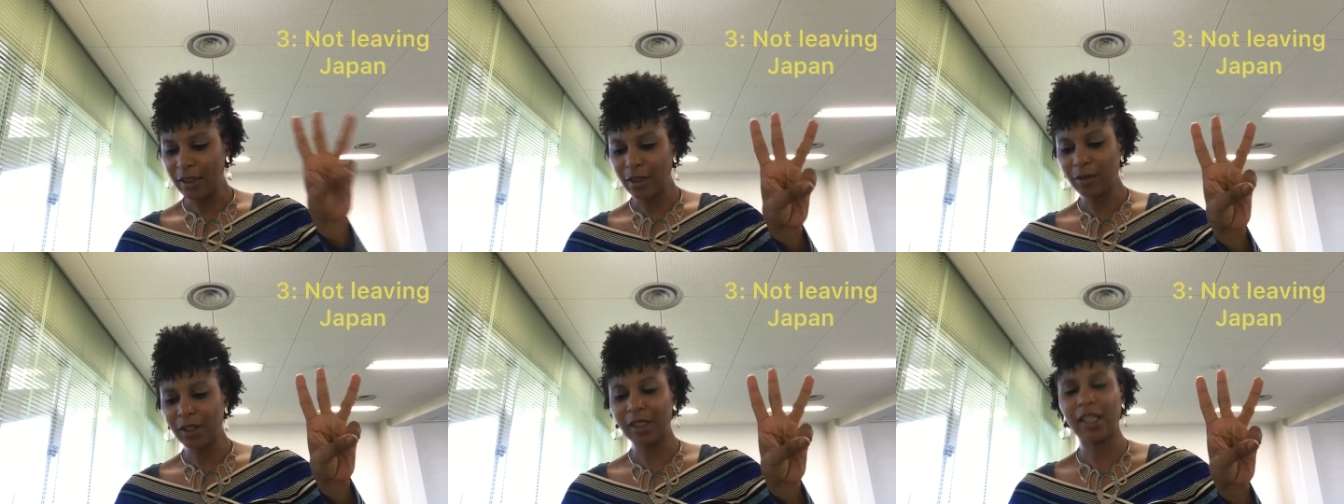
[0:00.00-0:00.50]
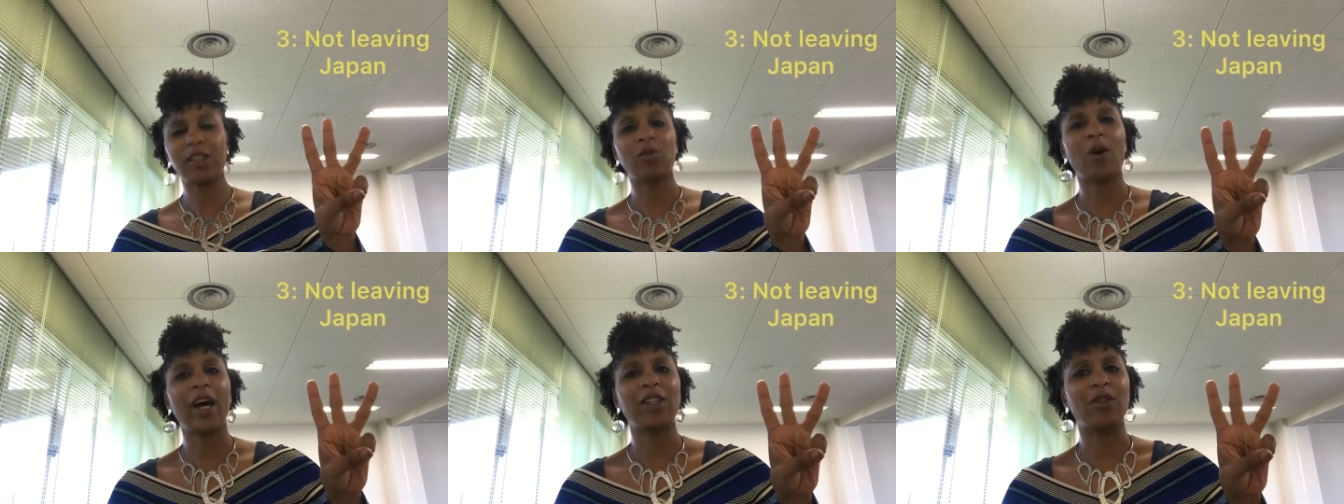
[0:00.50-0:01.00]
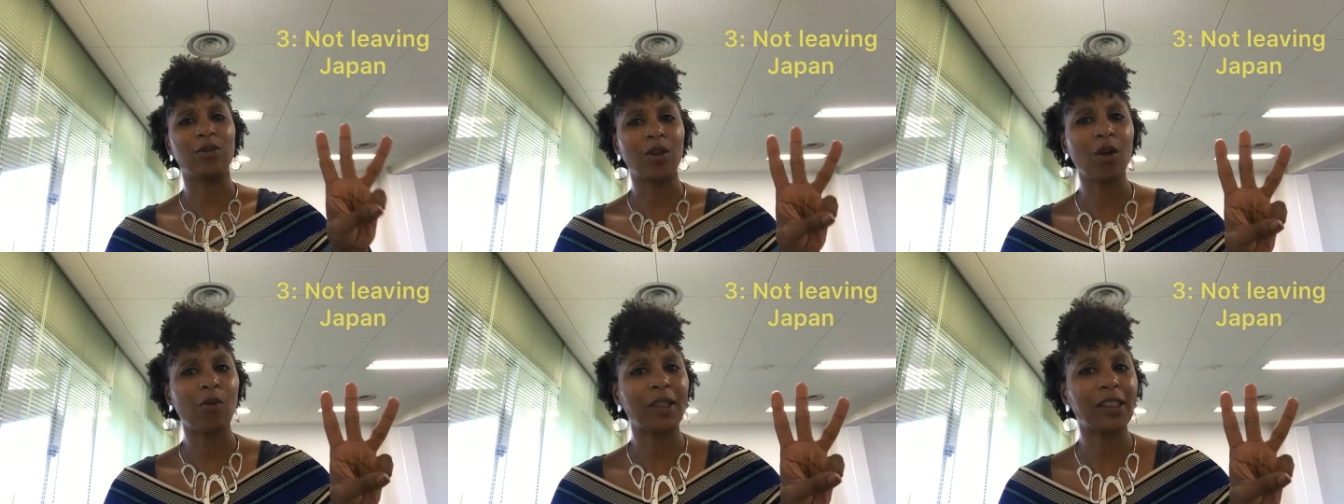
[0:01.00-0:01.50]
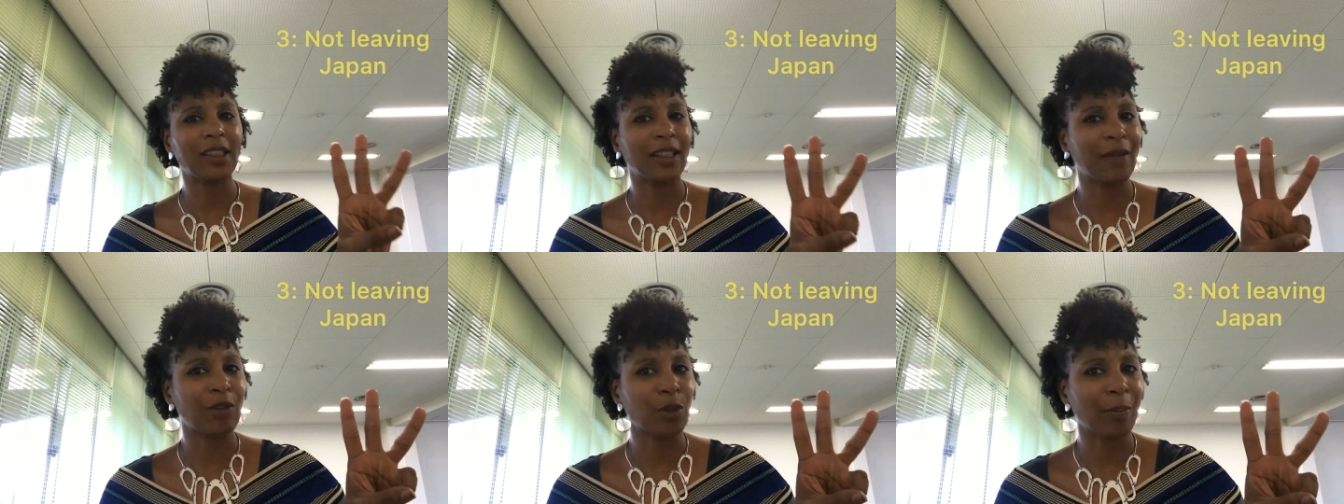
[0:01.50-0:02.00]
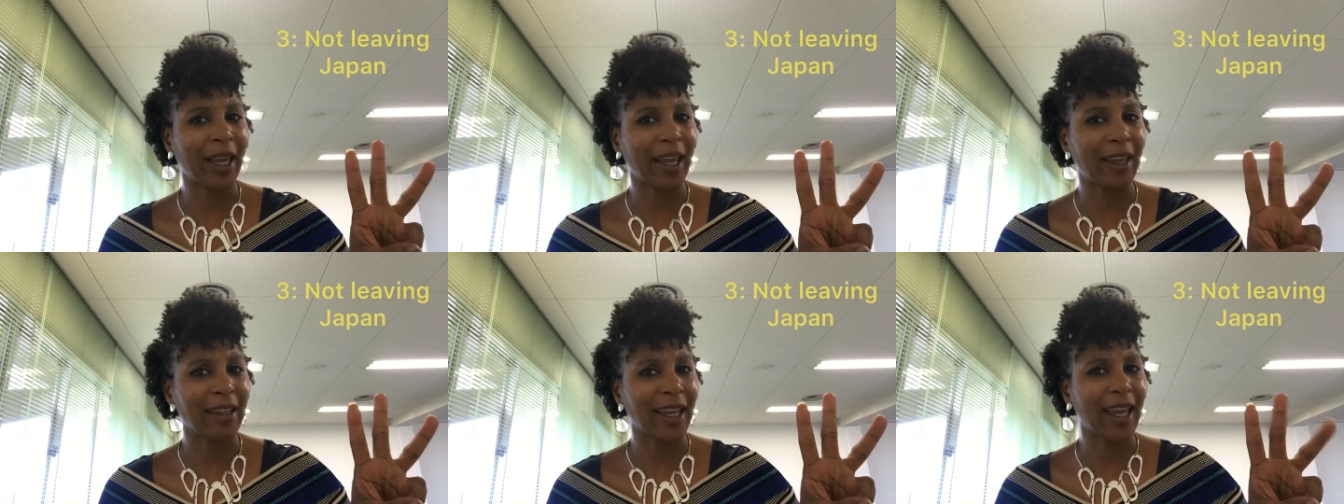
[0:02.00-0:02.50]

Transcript: don't discuss why you don't want to leave Japan.